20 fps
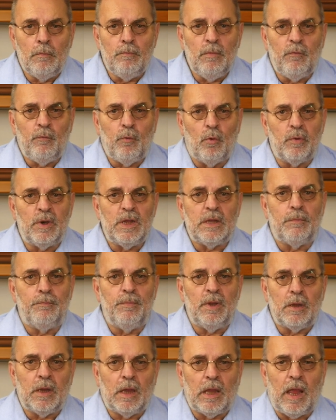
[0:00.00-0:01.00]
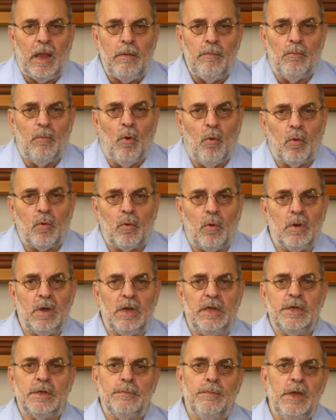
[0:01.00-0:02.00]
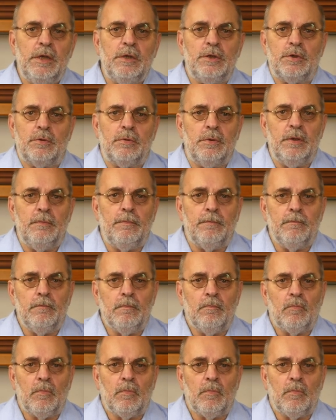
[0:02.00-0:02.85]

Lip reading: before it became more or less mainstream.